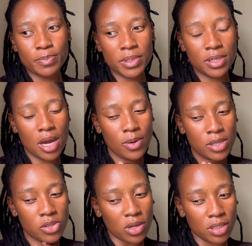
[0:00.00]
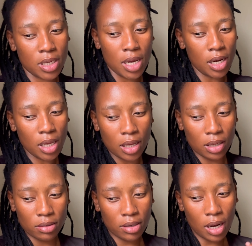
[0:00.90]
but now he's not
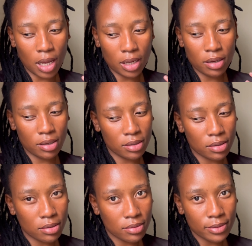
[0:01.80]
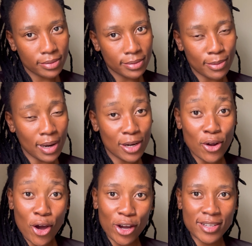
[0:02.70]
killing. Like, why
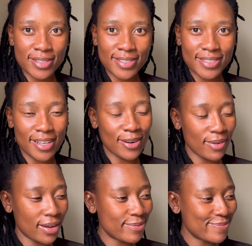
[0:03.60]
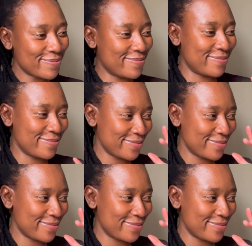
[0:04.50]
not? Anyway.